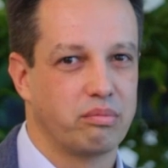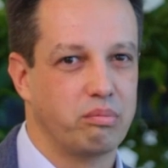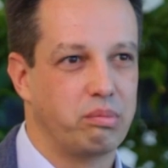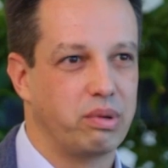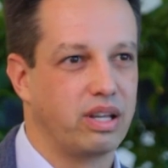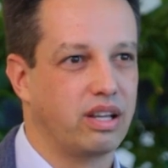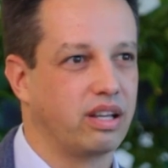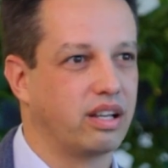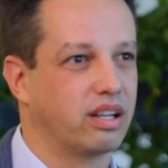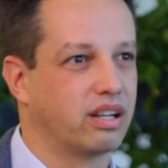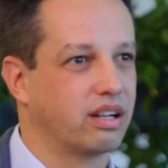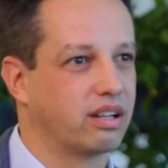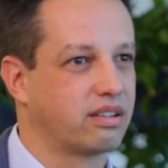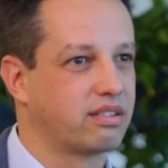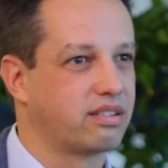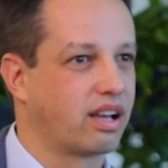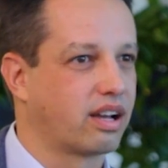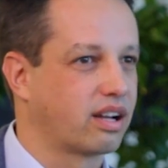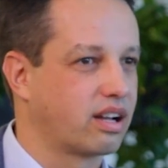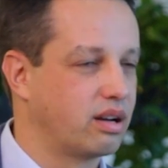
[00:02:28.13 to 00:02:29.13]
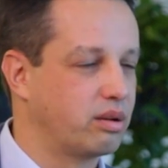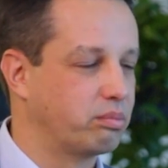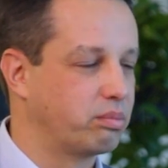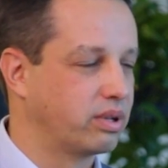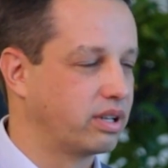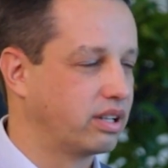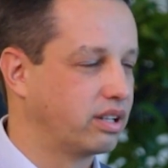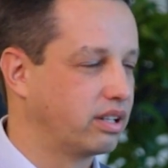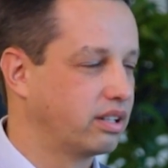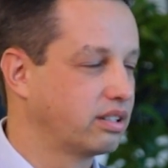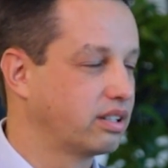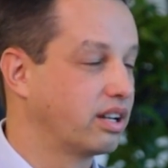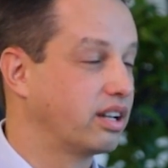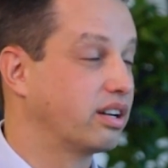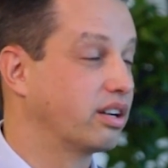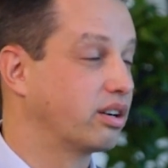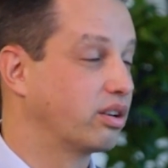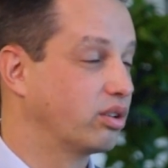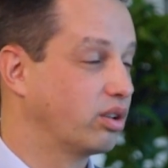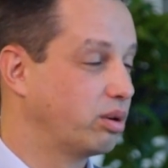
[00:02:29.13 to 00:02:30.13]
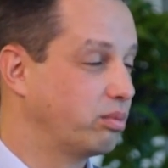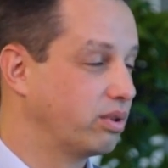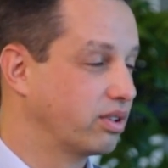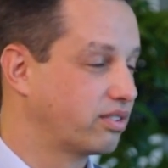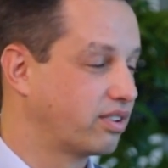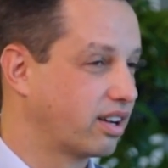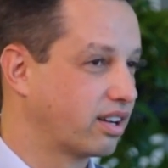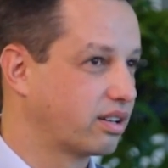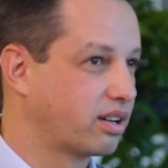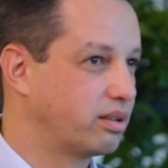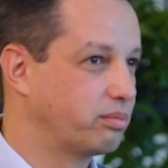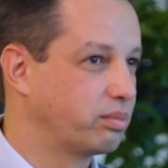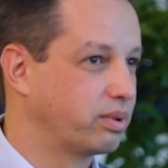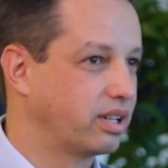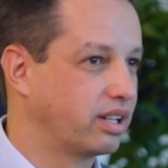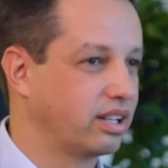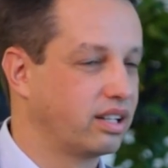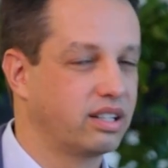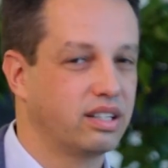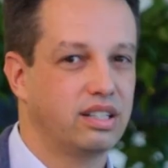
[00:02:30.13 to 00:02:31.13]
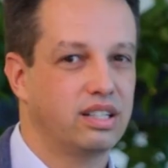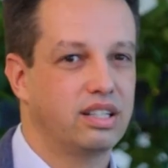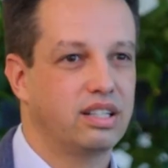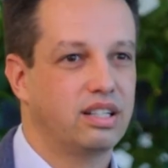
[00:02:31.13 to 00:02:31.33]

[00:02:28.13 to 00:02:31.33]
being in a tech company, in a global tech company,